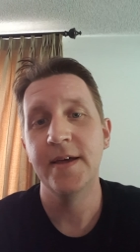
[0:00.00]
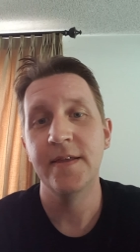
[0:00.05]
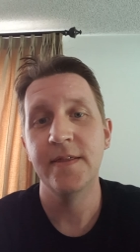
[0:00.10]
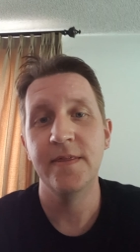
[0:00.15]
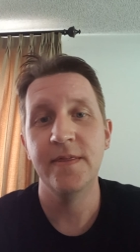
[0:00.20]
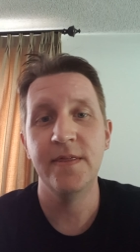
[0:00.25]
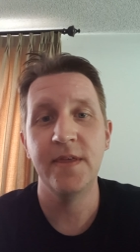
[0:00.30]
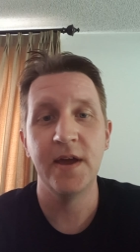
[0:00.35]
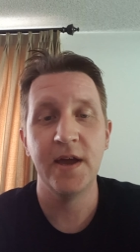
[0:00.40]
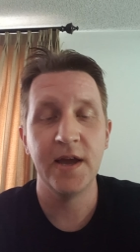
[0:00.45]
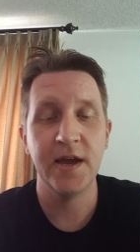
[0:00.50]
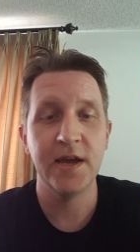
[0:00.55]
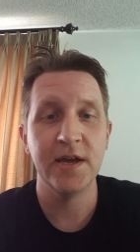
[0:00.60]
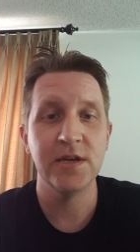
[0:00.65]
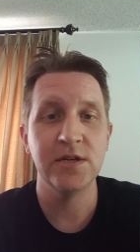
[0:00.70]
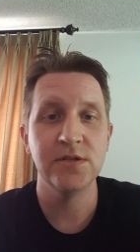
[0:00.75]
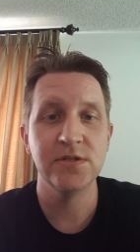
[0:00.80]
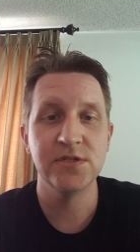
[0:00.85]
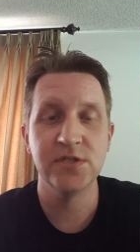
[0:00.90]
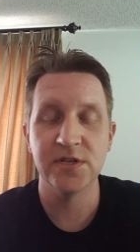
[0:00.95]

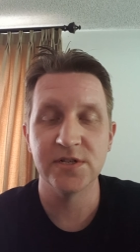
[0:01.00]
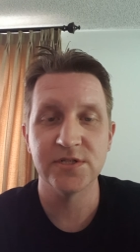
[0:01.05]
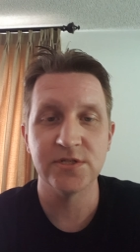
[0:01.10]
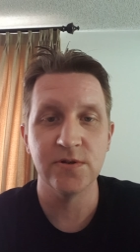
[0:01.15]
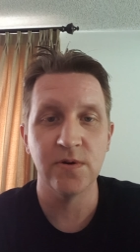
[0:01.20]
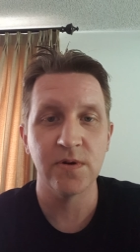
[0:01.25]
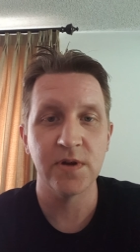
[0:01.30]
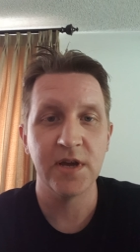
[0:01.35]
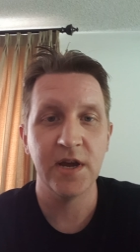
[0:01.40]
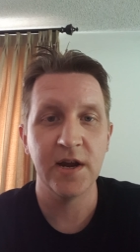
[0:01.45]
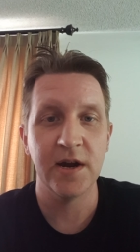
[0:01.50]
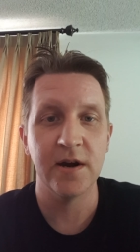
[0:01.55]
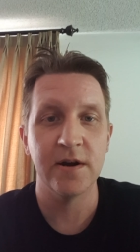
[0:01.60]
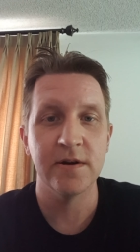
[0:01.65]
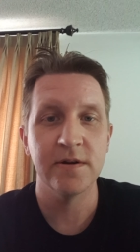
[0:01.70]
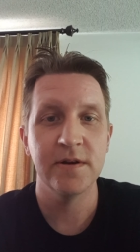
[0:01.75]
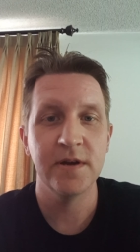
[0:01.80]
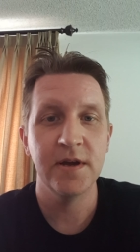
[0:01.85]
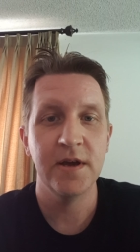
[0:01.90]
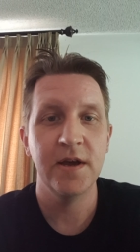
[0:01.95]
They just don't care.
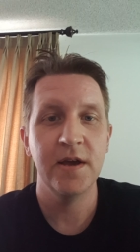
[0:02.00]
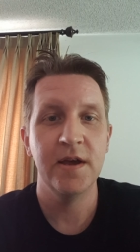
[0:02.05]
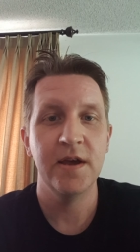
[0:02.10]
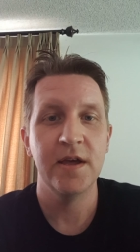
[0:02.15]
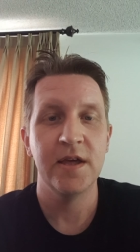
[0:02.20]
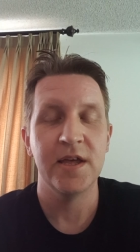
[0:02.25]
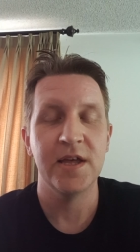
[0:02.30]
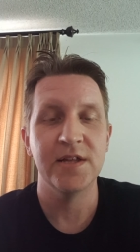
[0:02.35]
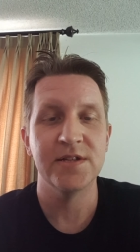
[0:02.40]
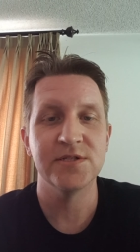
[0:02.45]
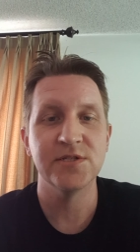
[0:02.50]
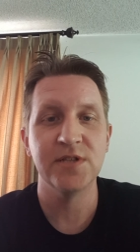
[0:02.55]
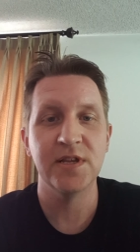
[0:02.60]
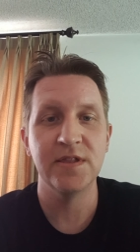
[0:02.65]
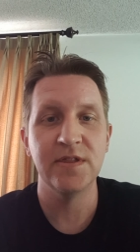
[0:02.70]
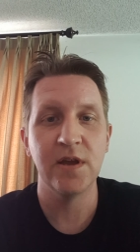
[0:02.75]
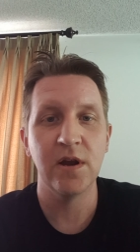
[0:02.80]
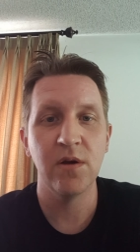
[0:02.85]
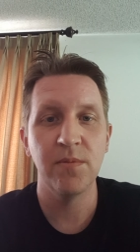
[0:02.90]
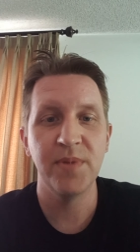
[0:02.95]
It's
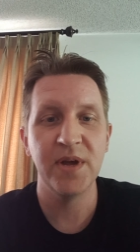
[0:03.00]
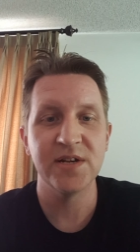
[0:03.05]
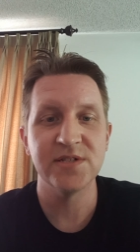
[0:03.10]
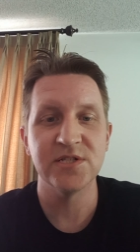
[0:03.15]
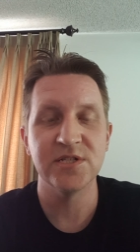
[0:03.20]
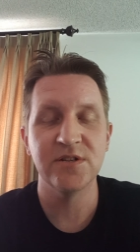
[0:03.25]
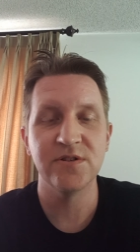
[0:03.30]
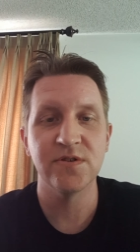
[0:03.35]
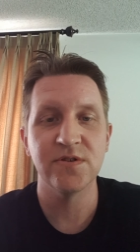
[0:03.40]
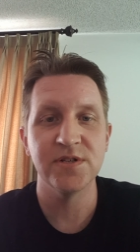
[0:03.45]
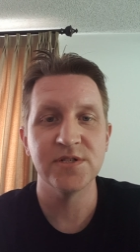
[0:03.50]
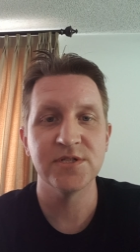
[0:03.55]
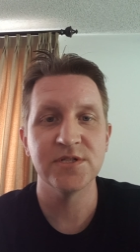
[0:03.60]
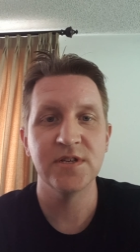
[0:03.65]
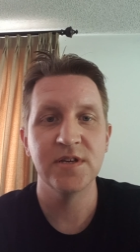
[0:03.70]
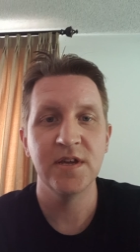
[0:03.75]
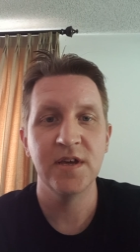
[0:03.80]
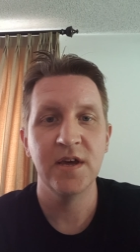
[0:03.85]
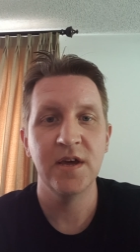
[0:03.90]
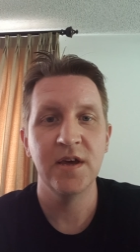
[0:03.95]
in their best interest